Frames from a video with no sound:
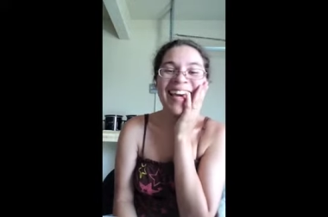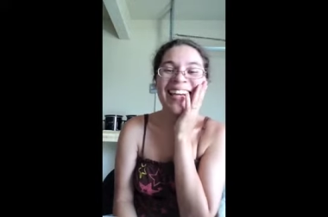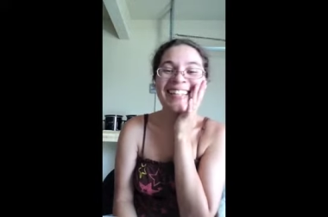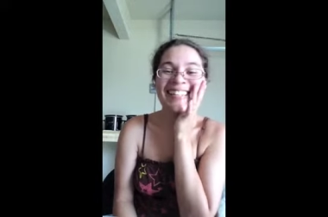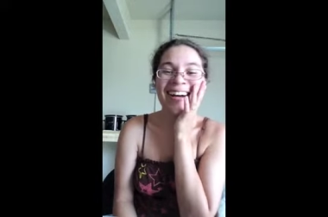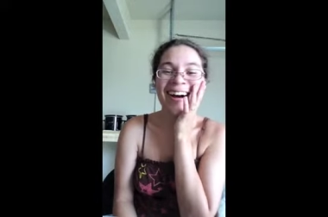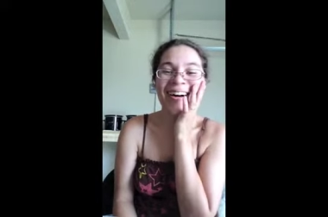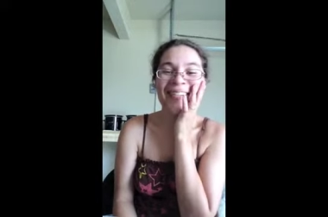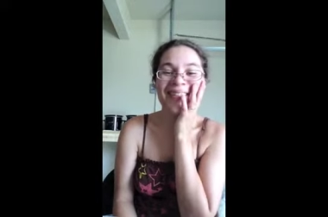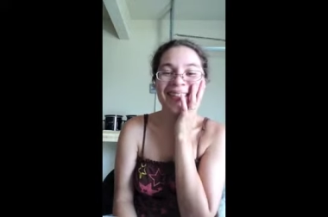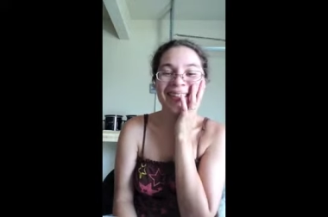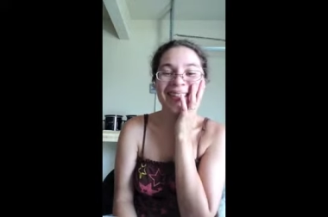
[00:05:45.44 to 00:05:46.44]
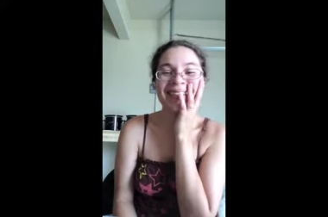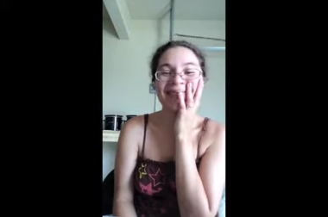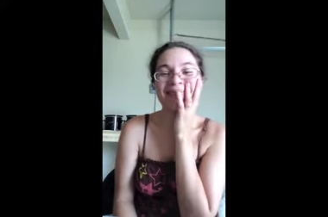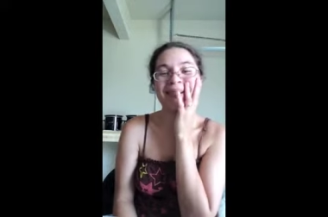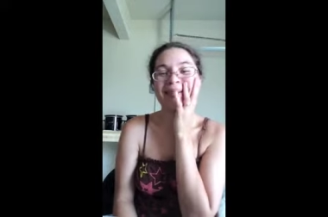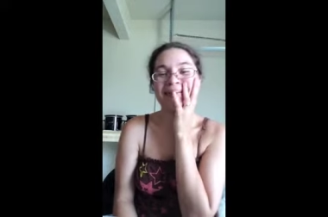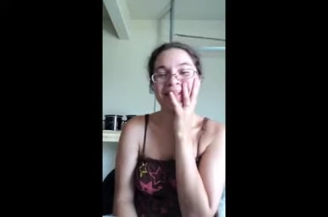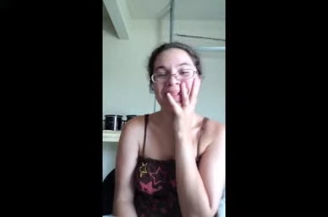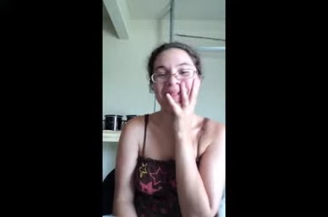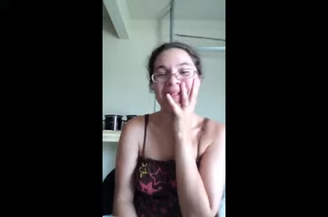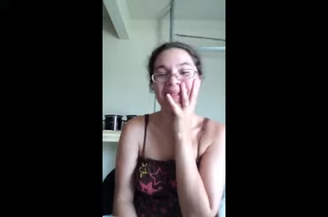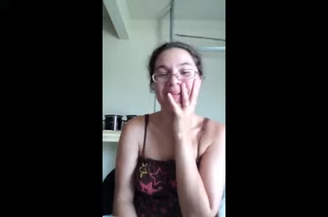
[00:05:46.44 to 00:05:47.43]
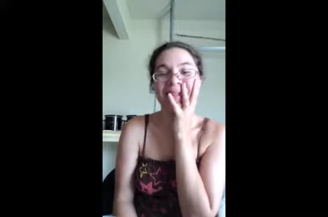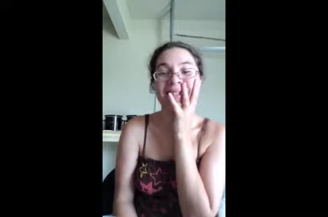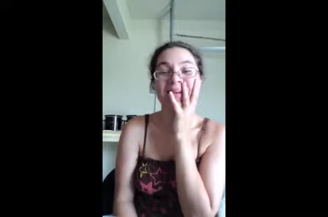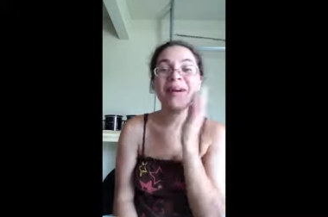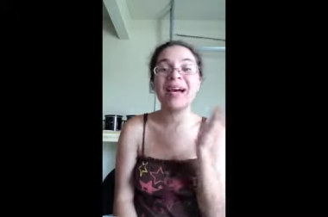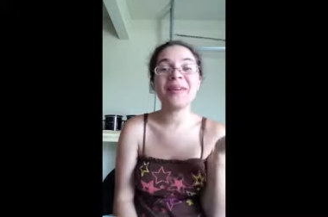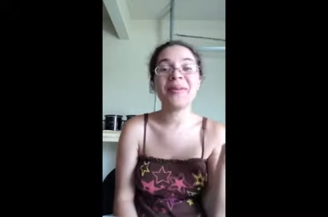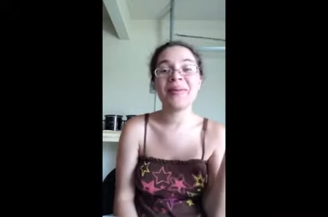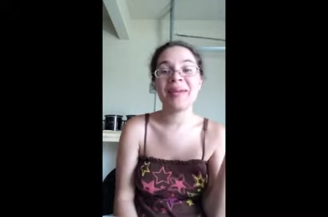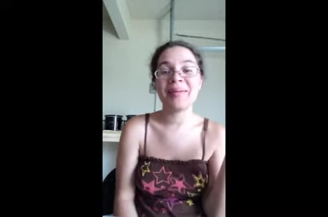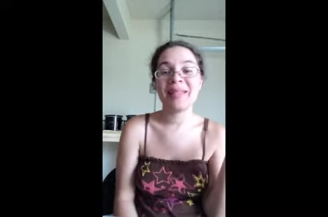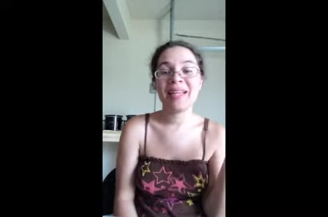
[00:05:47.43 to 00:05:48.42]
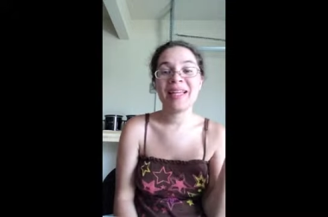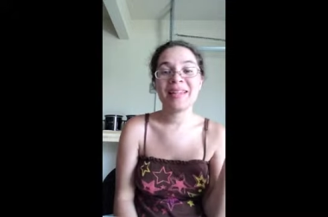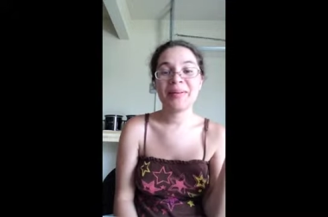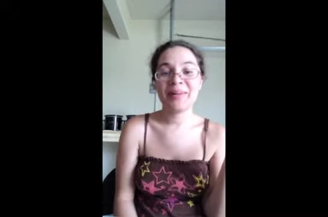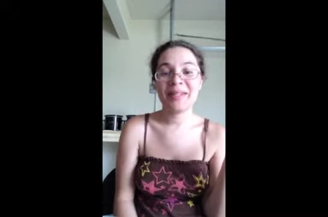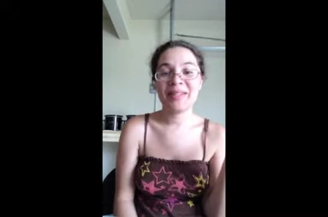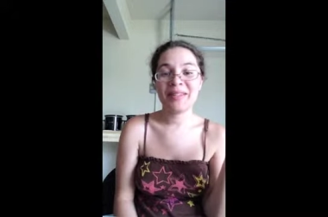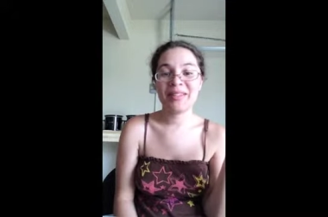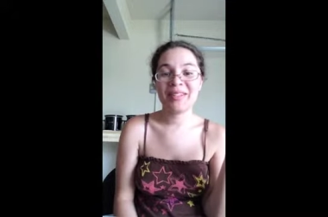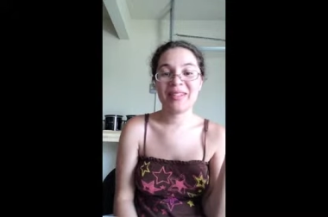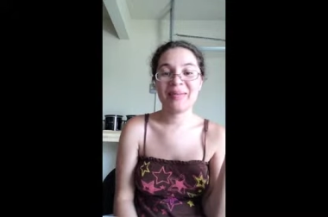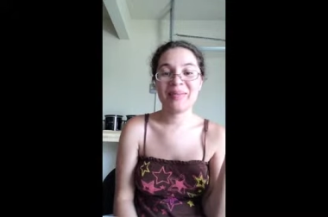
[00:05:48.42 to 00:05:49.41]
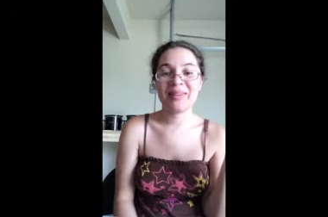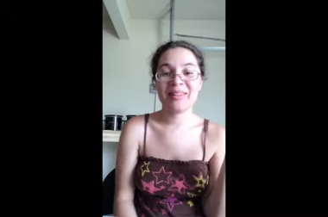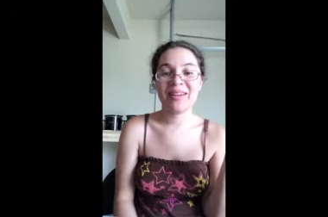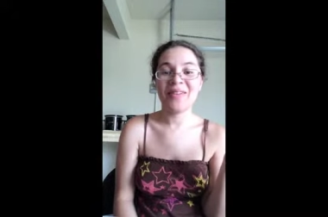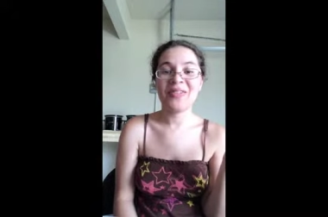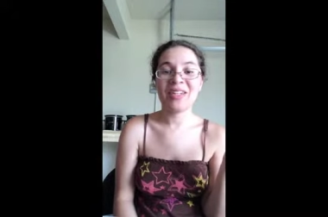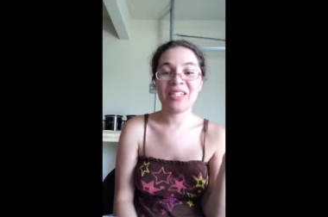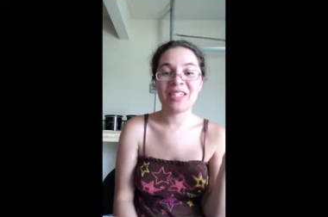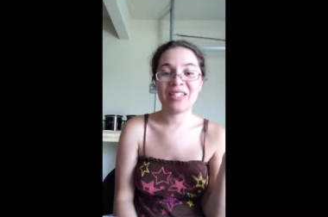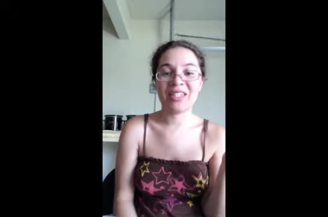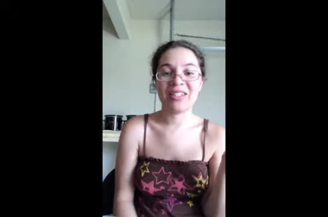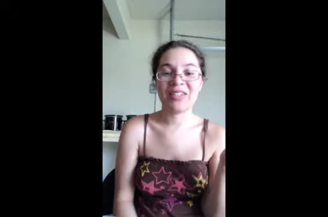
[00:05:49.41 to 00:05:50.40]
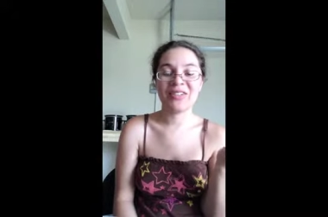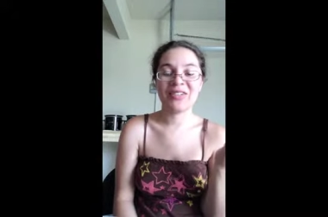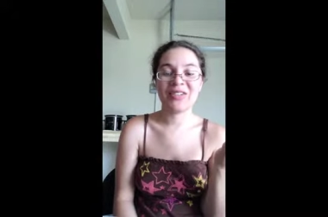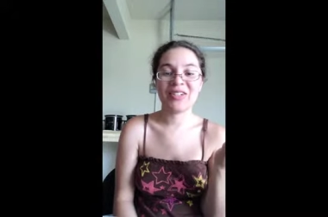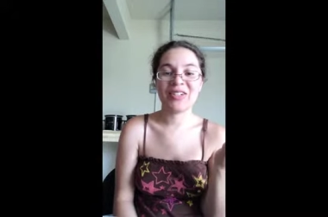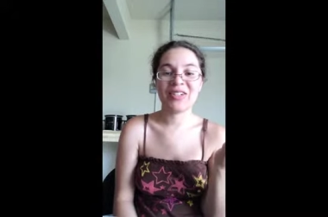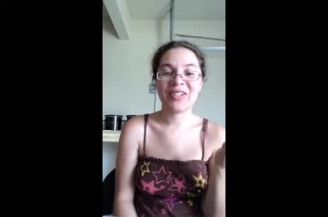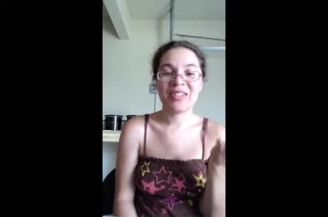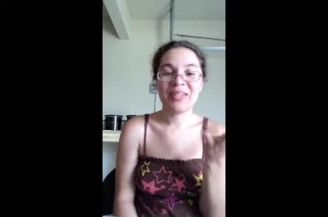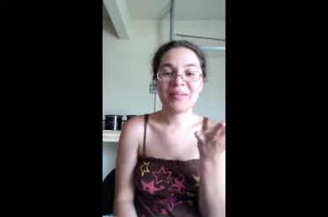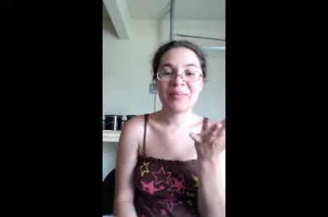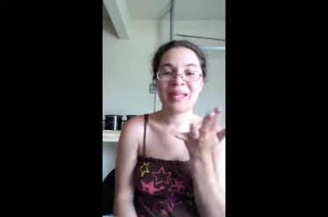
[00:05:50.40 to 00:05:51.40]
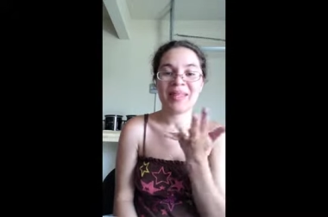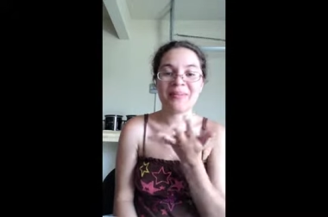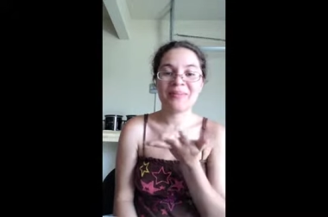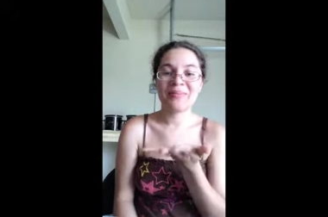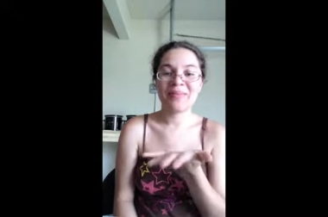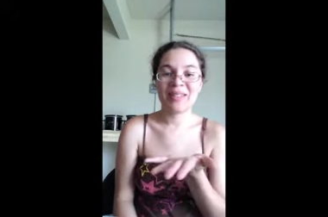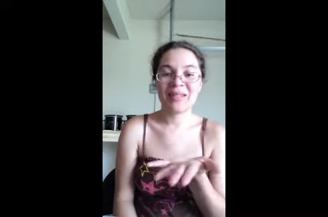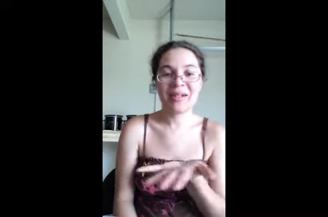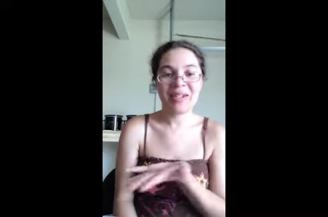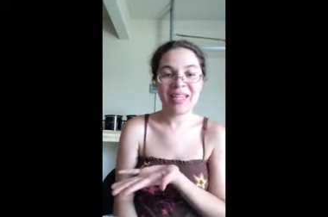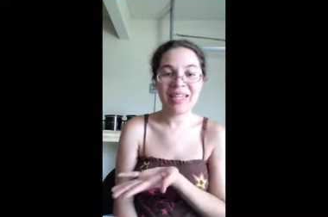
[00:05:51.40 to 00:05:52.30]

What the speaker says: It's not really public transportation, but I don't know, maybe they'll bend the definition for, you know,